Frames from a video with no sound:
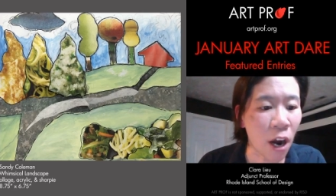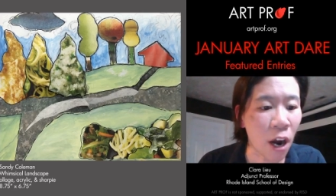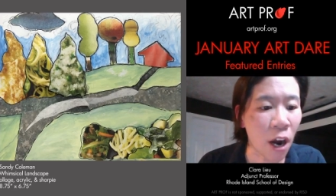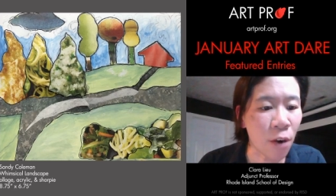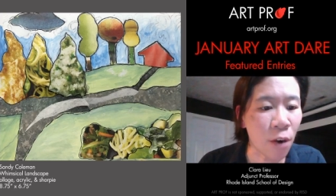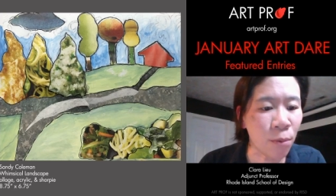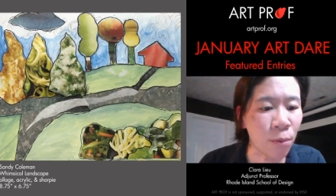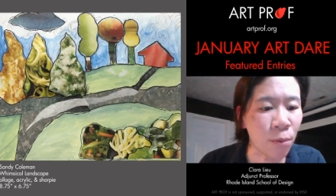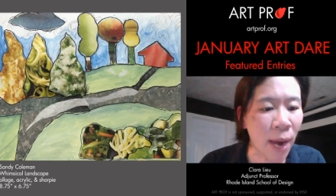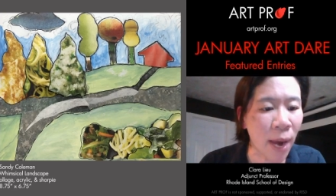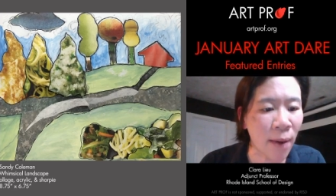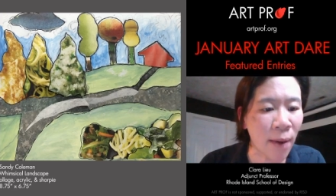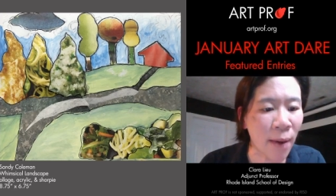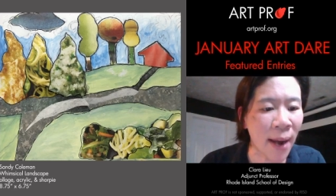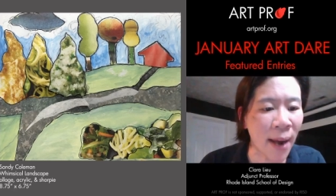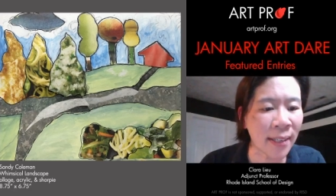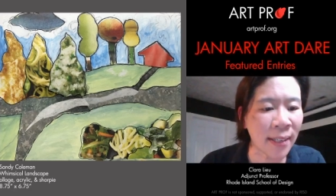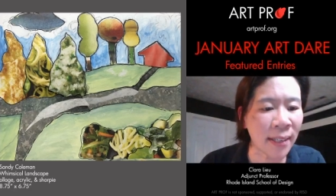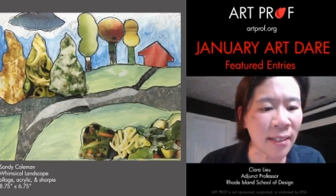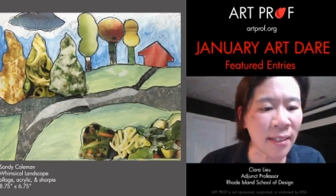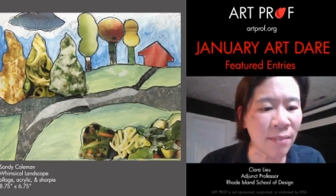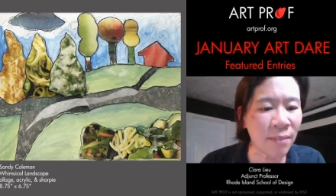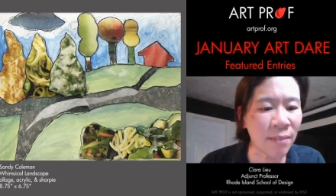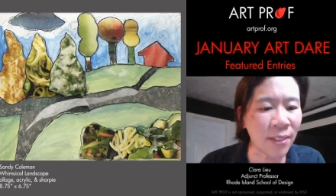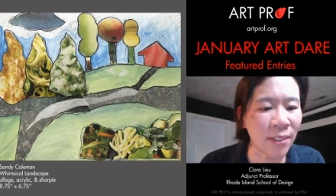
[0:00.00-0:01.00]
Oh, wow. I
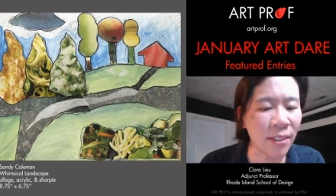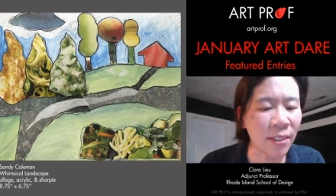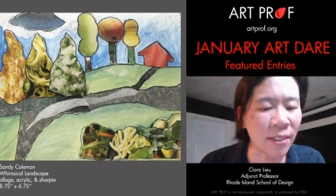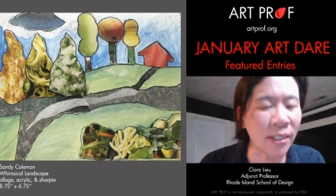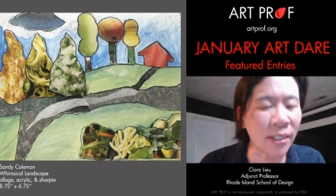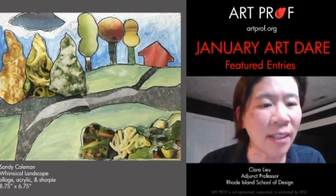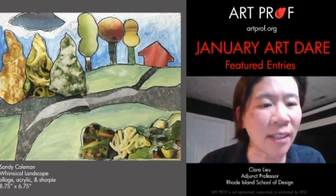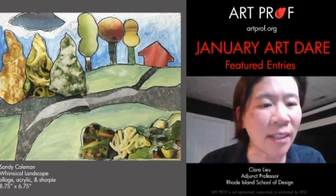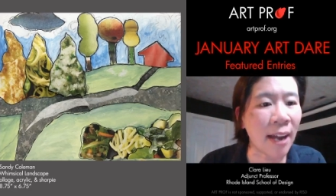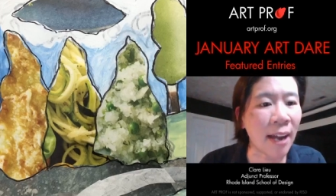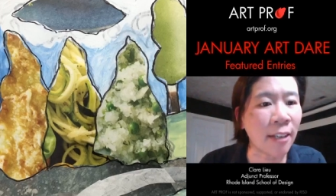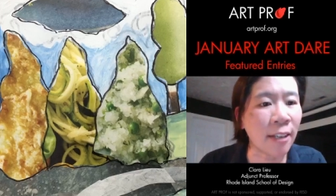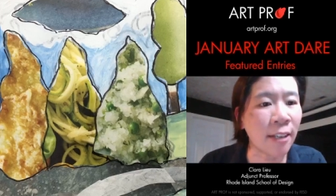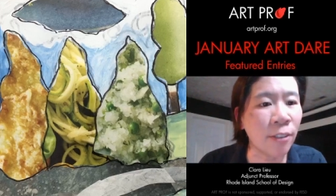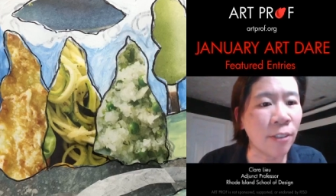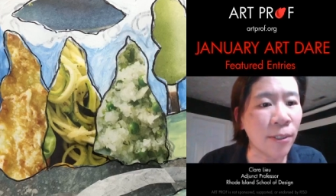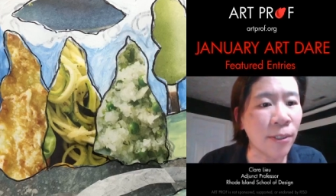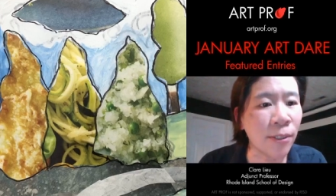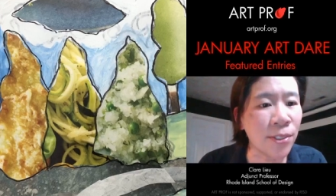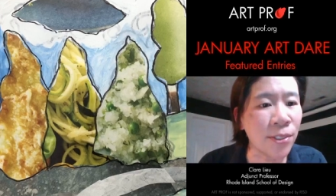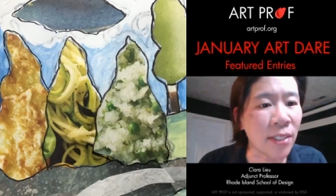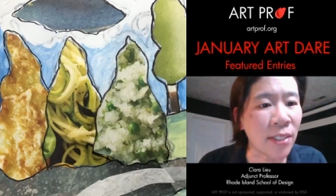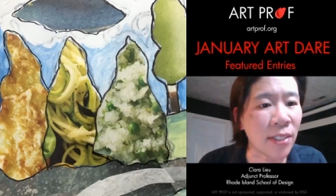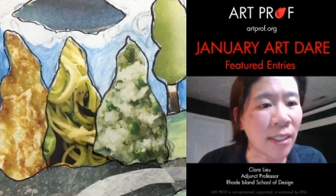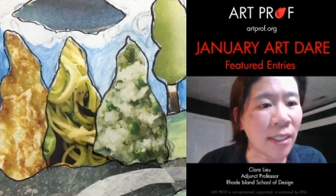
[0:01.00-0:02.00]
didn't even look that
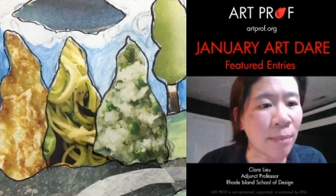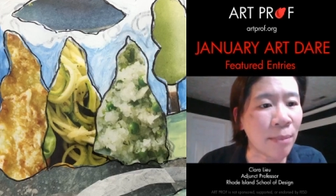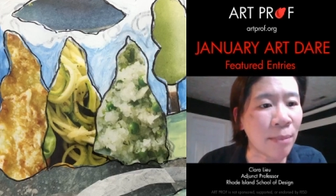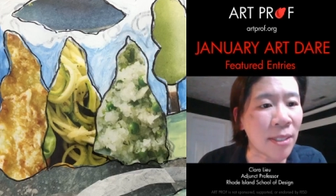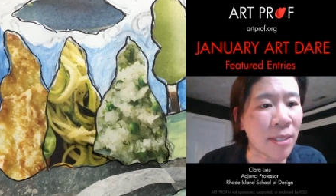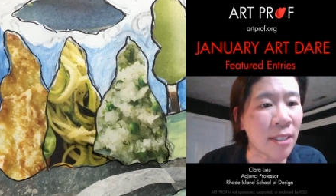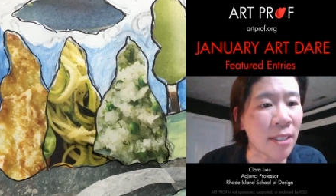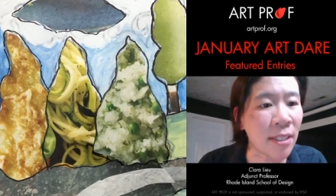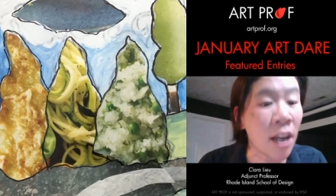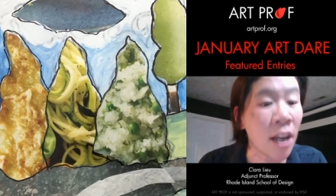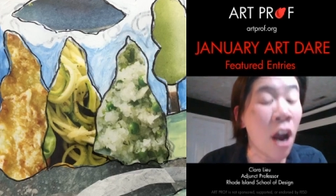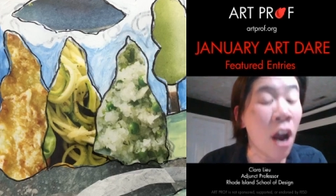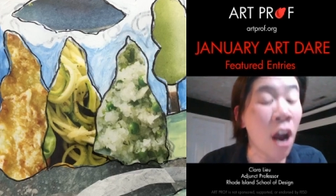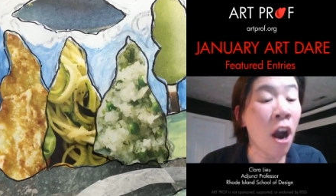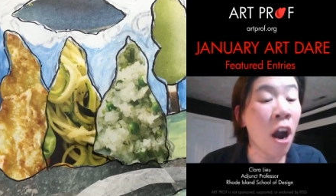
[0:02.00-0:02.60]
closely. Let me see.